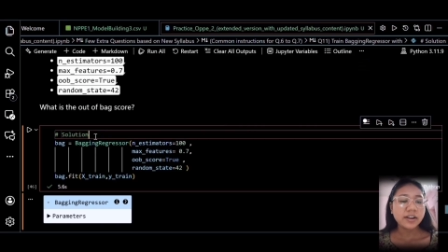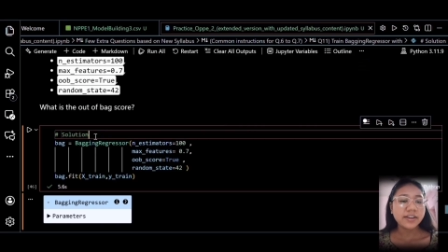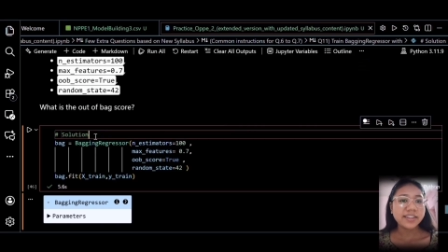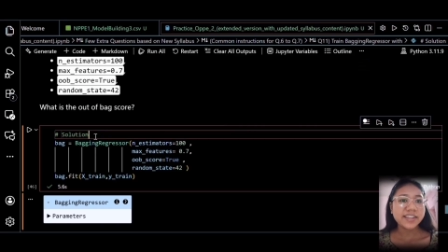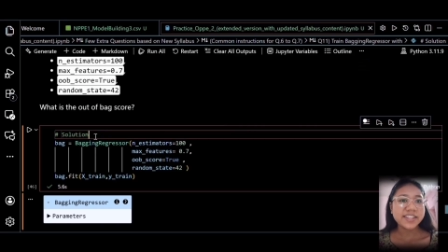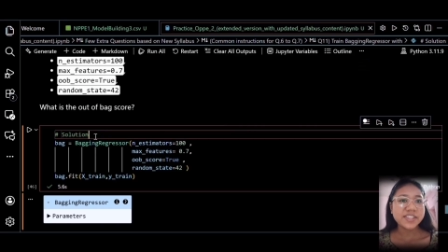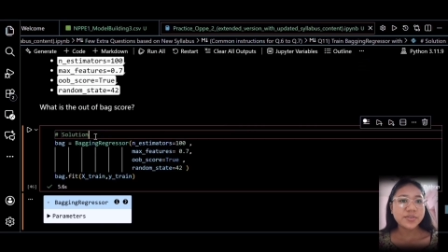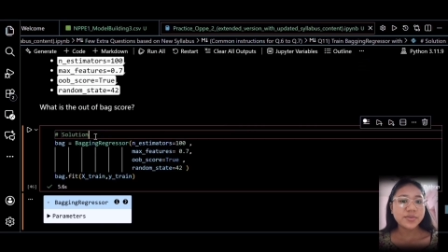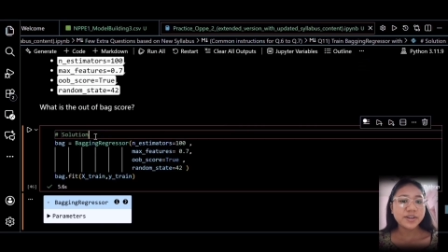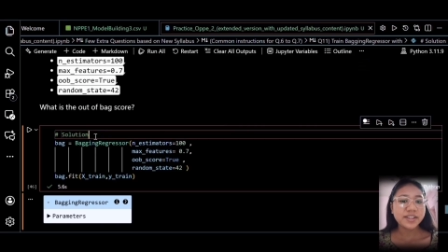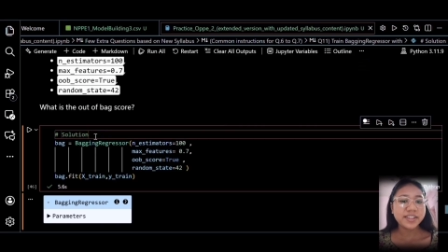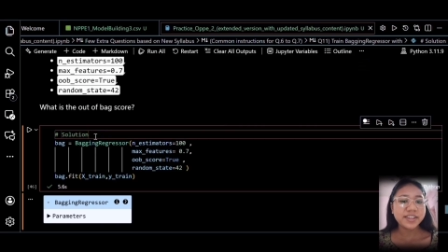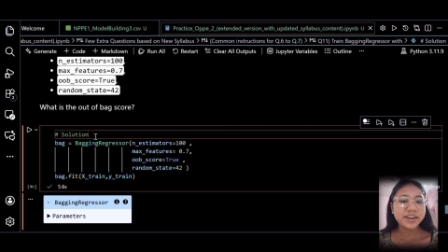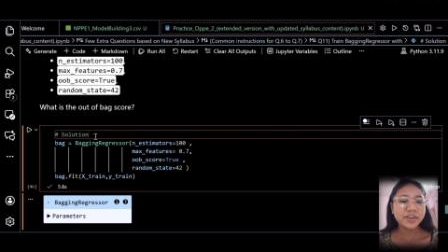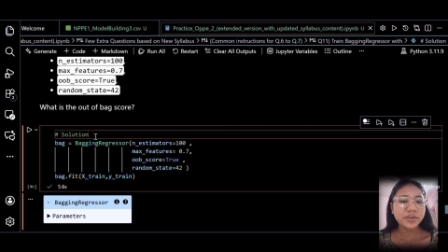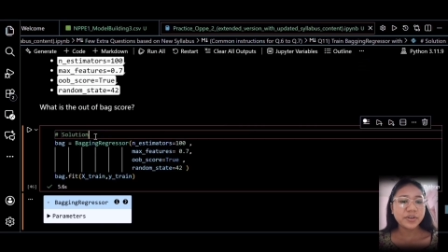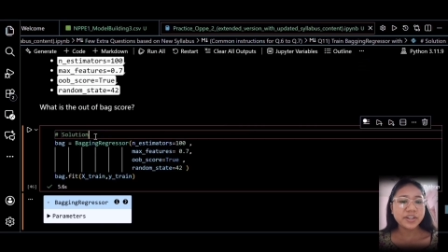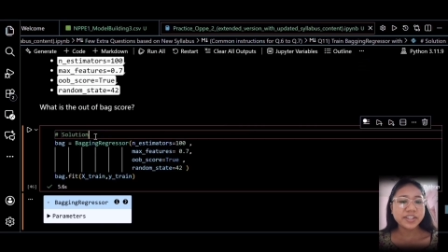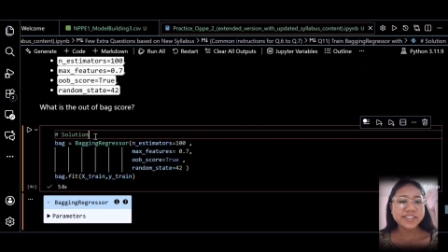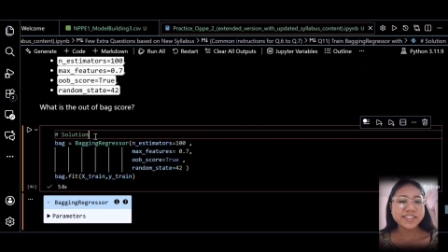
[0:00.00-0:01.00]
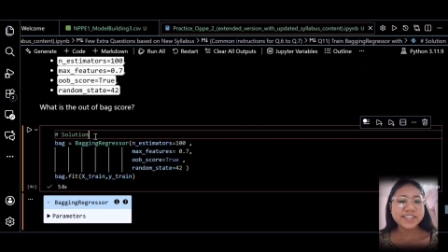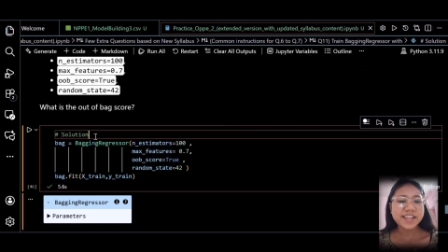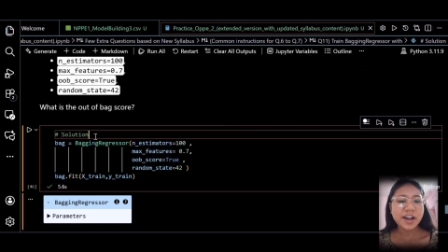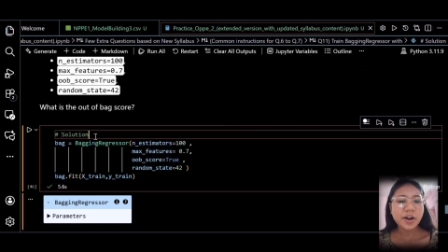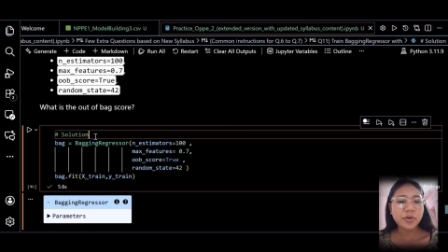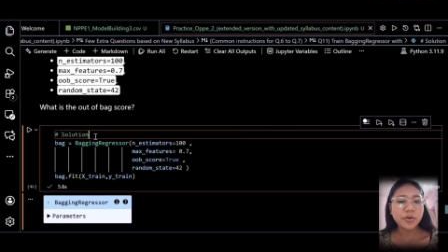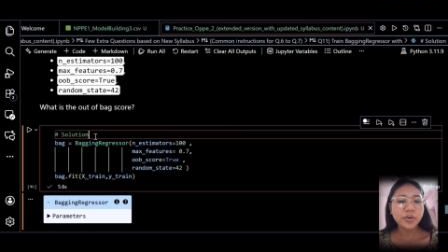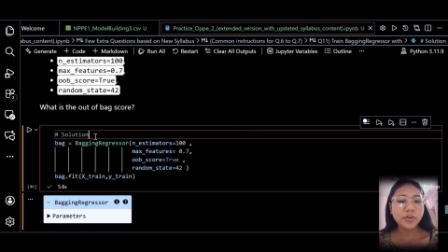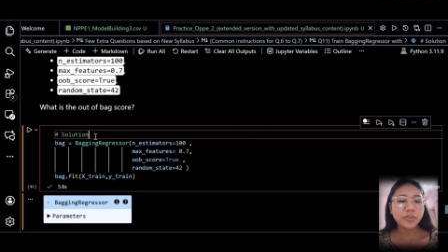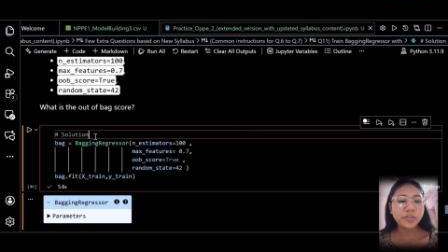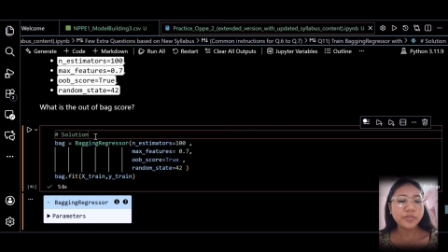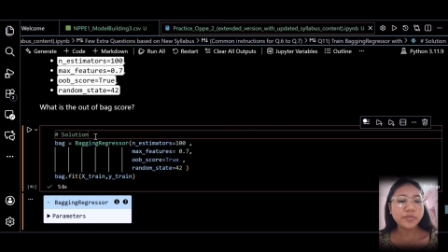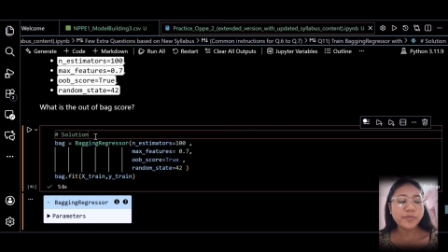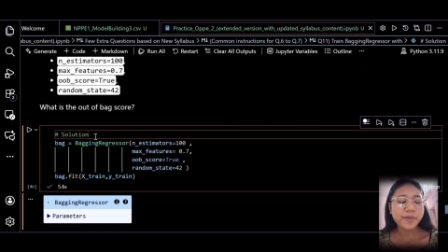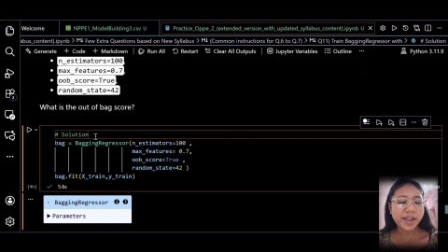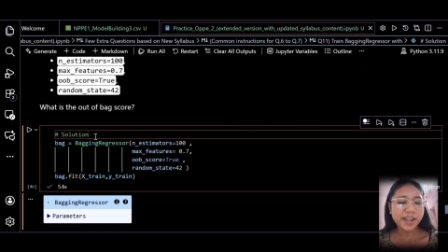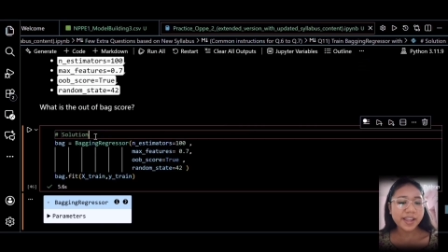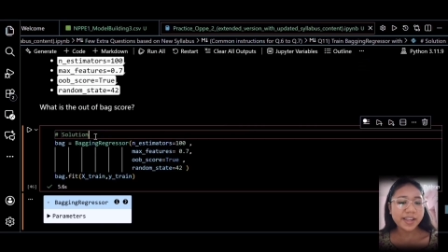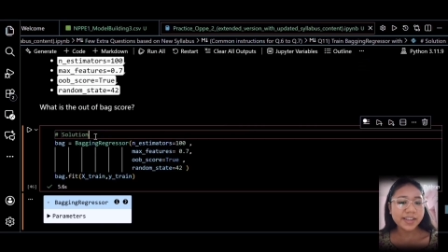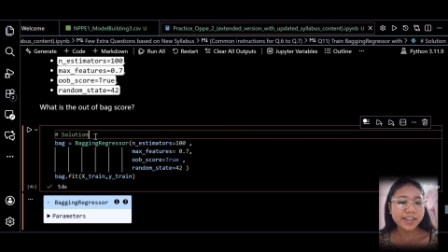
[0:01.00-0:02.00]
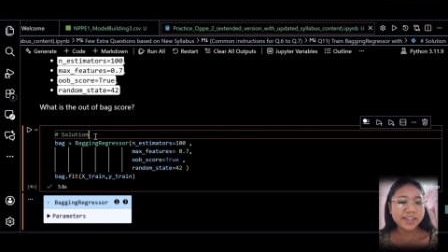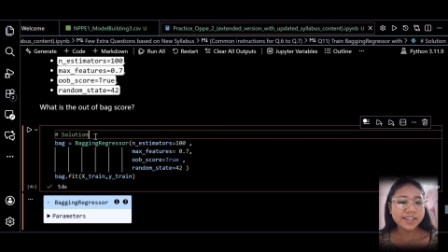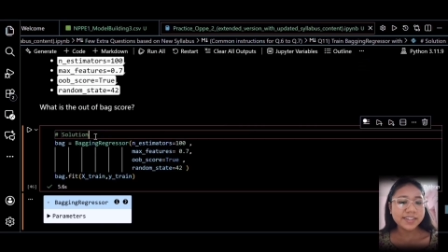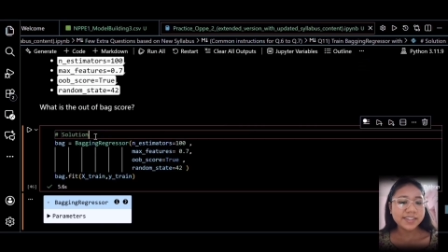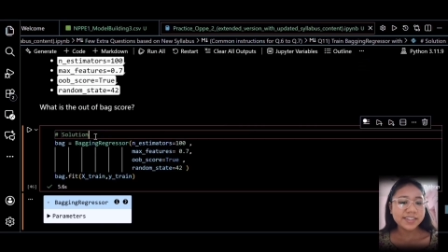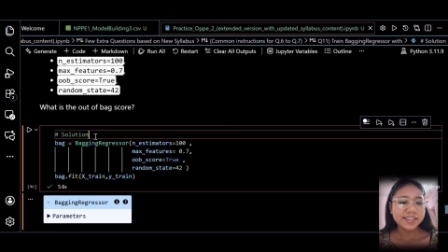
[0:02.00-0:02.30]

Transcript: that's why they are called as out of bag.